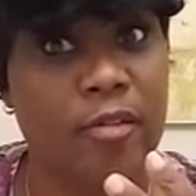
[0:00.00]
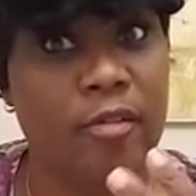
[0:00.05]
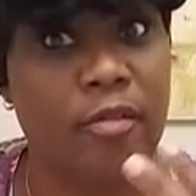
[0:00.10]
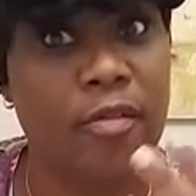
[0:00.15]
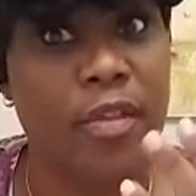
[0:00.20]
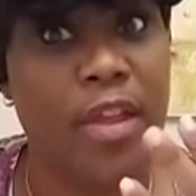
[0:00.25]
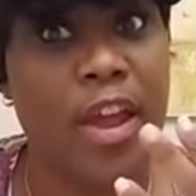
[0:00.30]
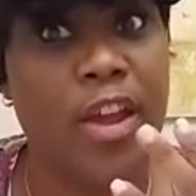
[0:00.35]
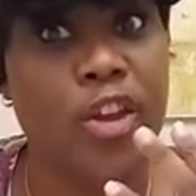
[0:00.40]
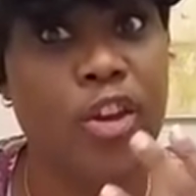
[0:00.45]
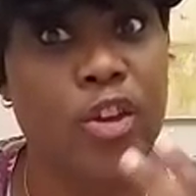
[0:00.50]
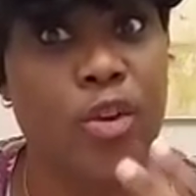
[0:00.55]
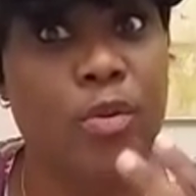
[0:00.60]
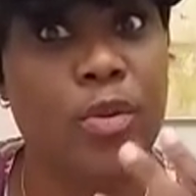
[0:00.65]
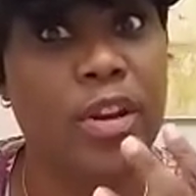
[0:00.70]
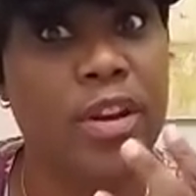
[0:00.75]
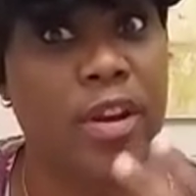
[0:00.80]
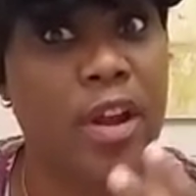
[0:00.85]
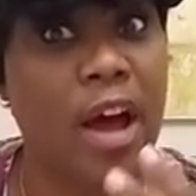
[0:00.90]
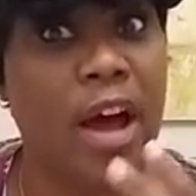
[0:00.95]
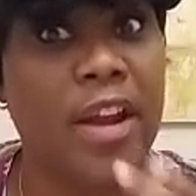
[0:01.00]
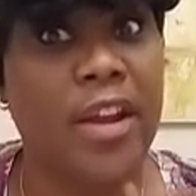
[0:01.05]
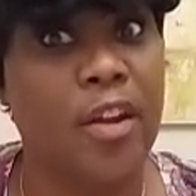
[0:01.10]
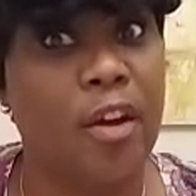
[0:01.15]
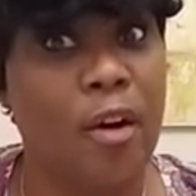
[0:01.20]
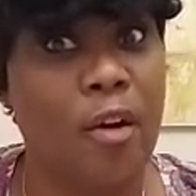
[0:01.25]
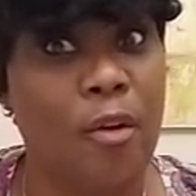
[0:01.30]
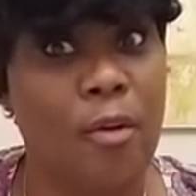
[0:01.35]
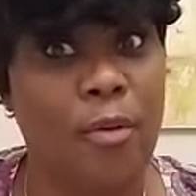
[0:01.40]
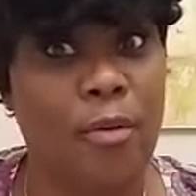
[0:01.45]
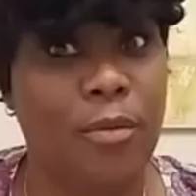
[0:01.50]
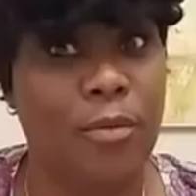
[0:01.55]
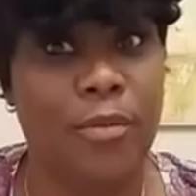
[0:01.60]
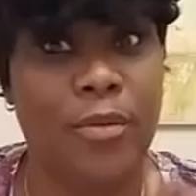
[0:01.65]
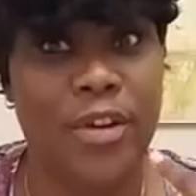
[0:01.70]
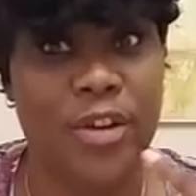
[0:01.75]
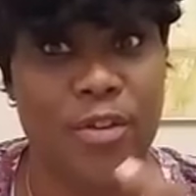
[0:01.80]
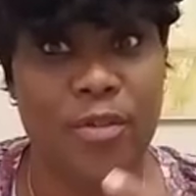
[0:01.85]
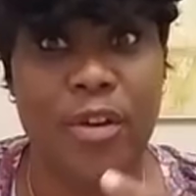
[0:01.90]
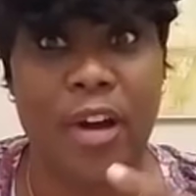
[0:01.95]
that you did not know
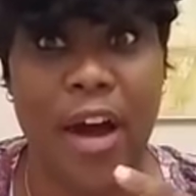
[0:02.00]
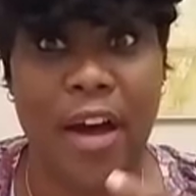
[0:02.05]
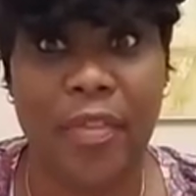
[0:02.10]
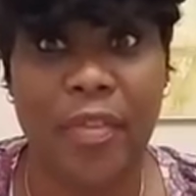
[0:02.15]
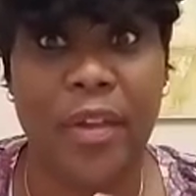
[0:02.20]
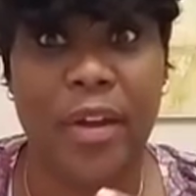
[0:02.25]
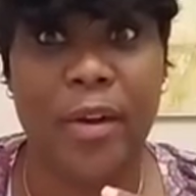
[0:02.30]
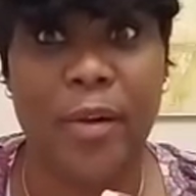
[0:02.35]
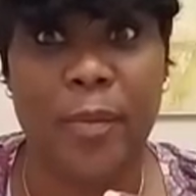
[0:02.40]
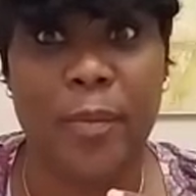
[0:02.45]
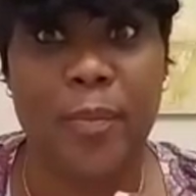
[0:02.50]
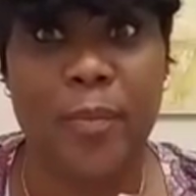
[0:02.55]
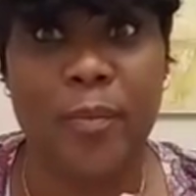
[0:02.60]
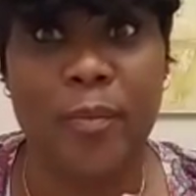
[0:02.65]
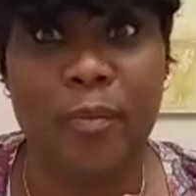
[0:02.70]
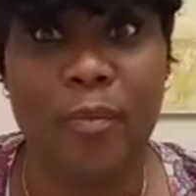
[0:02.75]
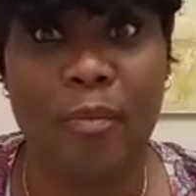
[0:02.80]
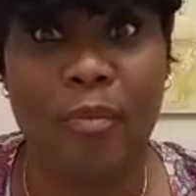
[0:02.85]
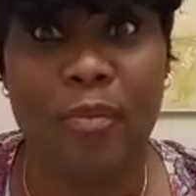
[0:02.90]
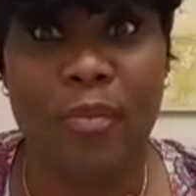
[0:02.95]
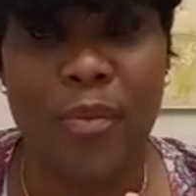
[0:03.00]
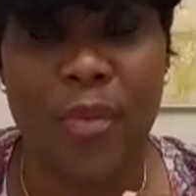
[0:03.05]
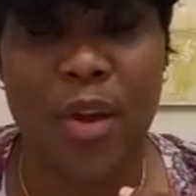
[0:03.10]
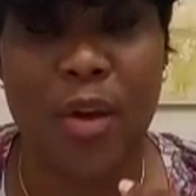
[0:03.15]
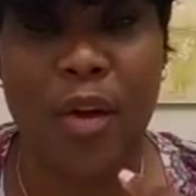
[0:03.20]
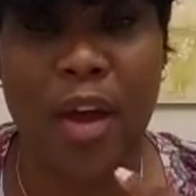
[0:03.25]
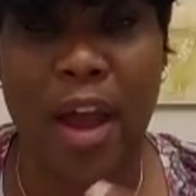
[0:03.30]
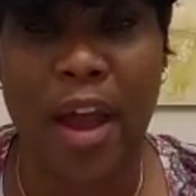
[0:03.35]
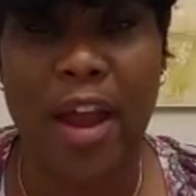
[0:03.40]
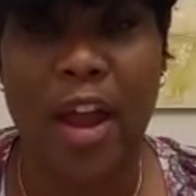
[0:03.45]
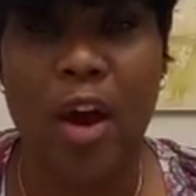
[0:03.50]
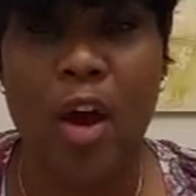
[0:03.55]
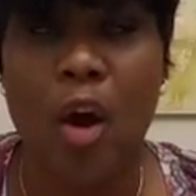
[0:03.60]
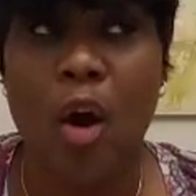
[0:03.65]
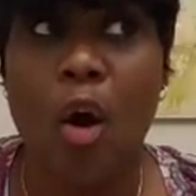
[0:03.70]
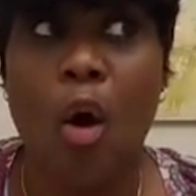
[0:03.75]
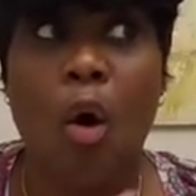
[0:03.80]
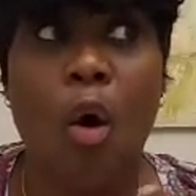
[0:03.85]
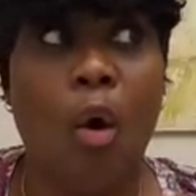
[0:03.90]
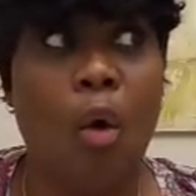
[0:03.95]
when you got there, okay?
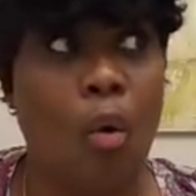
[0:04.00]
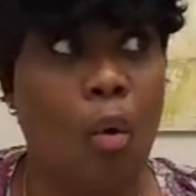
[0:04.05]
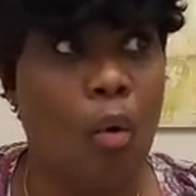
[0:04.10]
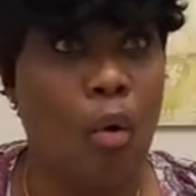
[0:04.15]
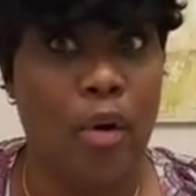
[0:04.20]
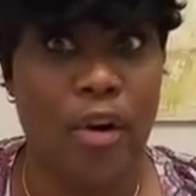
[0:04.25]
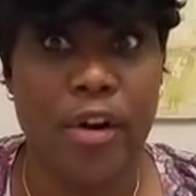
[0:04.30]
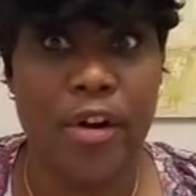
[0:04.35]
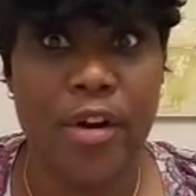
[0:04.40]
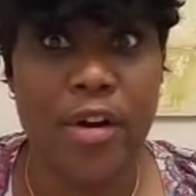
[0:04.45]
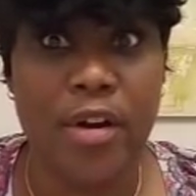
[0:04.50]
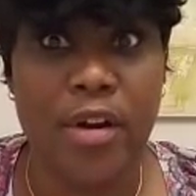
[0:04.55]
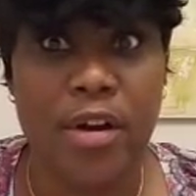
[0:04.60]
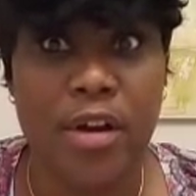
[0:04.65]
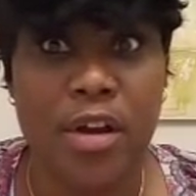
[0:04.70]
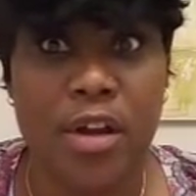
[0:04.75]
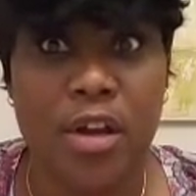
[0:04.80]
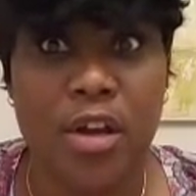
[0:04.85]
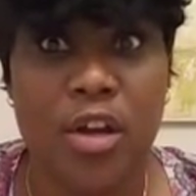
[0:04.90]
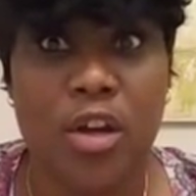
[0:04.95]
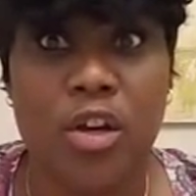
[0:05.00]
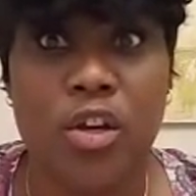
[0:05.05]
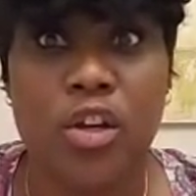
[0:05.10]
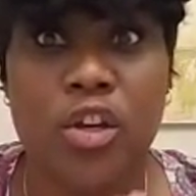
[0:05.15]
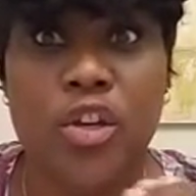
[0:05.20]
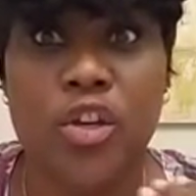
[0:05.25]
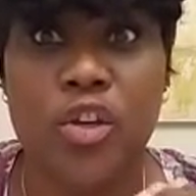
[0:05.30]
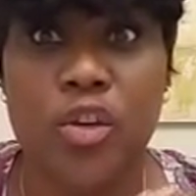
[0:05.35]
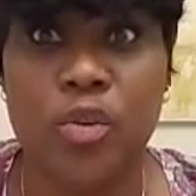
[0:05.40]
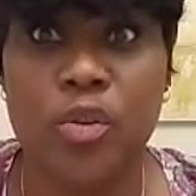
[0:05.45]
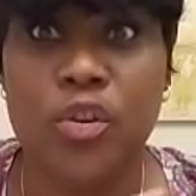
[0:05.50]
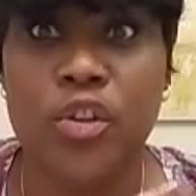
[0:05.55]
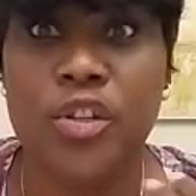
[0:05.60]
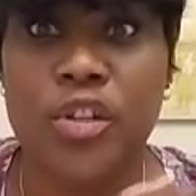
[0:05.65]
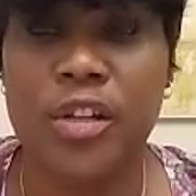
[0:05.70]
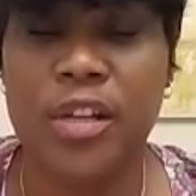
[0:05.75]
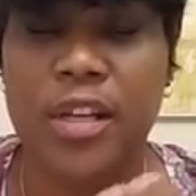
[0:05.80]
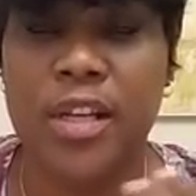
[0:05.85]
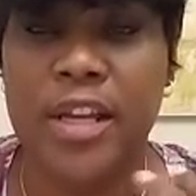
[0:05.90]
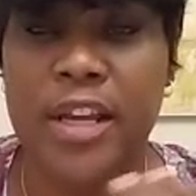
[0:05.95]
Or you
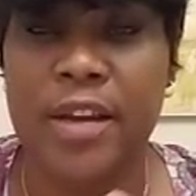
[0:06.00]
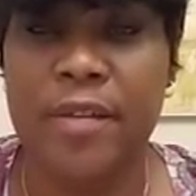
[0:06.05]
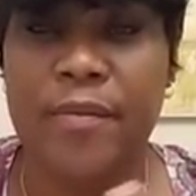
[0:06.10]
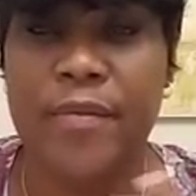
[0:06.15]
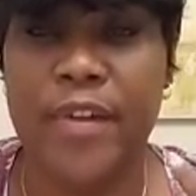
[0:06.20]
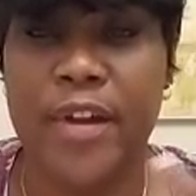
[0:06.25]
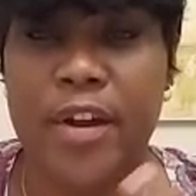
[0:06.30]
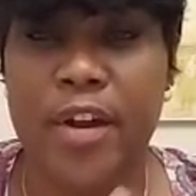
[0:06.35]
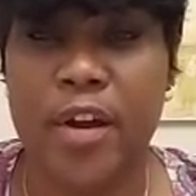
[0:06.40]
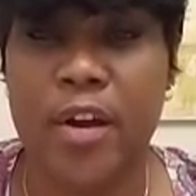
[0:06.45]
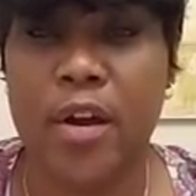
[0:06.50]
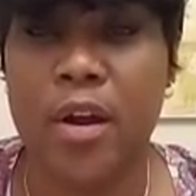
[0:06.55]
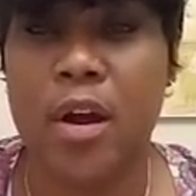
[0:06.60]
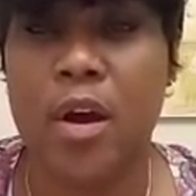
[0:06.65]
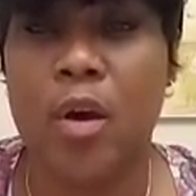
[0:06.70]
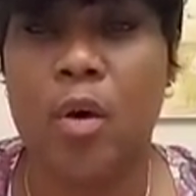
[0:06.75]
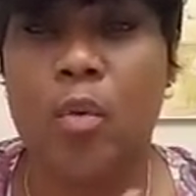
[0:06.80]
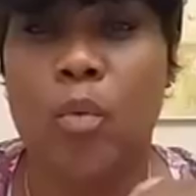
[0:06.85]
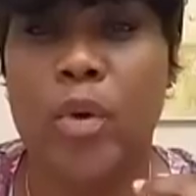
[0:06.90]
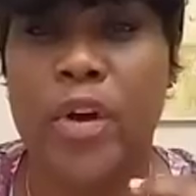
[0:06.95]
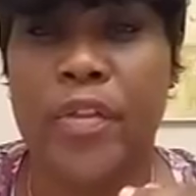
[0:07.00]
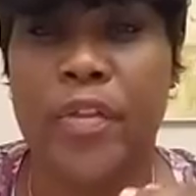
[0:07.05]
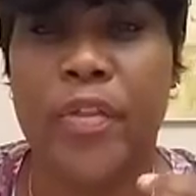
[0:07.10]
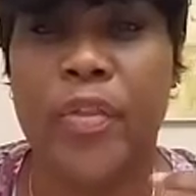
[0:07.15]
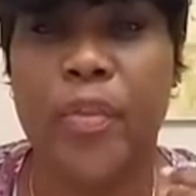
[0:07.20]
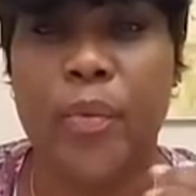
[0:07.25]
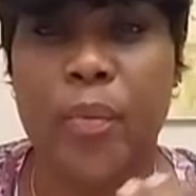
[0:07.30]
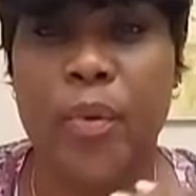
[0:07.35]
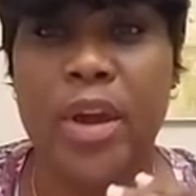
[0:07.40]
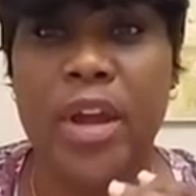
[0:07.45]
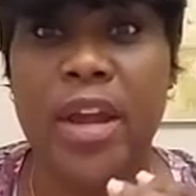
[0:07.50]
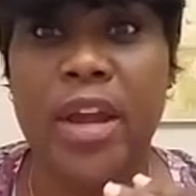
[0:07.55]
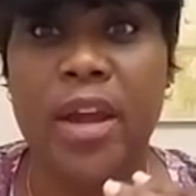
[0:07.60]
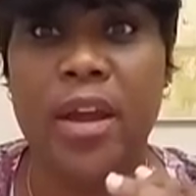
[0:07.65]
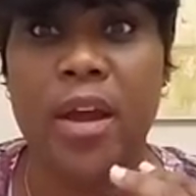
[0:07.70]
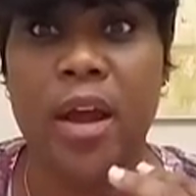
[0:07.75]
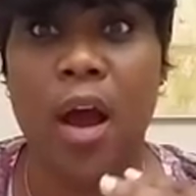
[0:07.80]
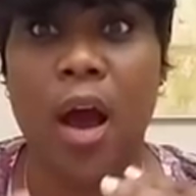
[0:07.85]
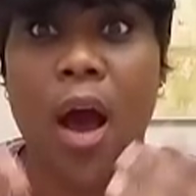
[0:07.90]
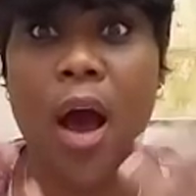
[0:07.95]
should leave there with
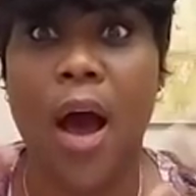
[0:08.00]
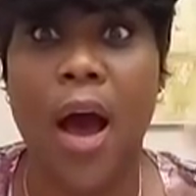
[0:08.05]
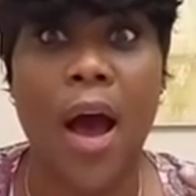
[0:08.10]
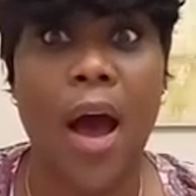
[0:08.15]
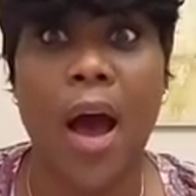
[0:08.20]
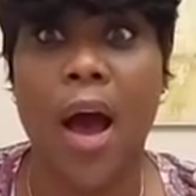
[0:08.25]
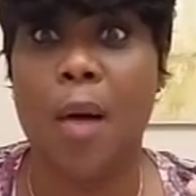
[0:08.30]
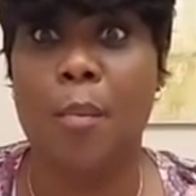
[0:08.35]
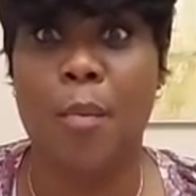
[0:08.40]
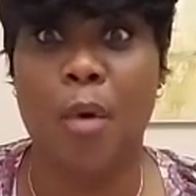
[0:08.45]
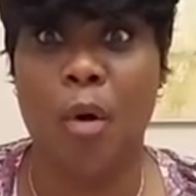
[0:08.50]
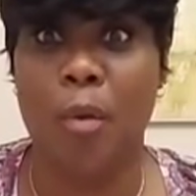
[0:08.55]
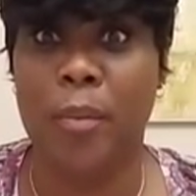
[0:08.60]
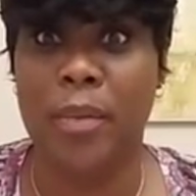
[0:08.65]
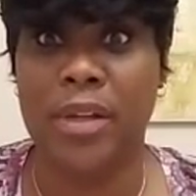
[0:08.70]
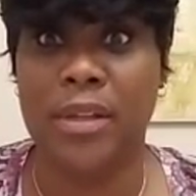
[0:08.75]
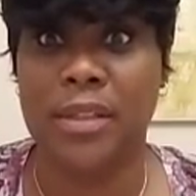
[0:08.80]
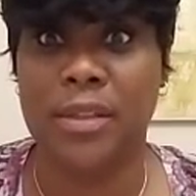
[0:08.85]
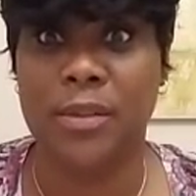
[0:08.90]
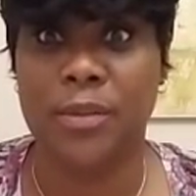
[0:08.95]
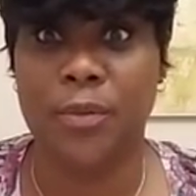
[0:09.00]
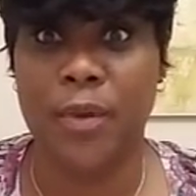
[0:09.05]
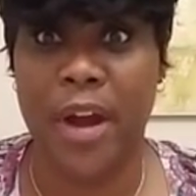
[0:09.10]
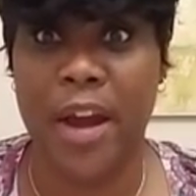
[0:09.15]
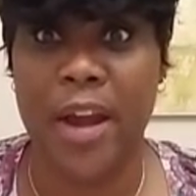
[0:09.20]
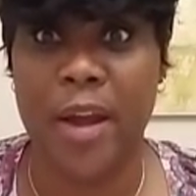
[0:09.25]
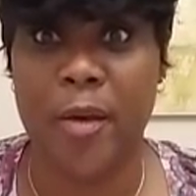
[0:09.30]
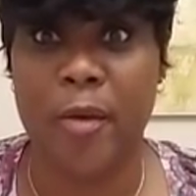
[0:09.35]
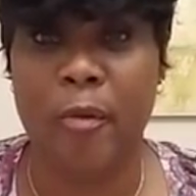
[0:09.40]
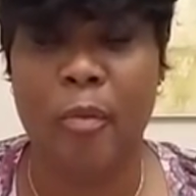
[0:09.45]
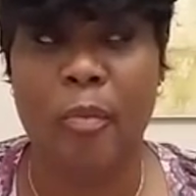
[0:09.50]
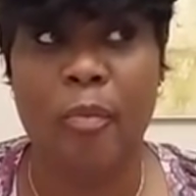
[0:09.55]
three aha moments, right?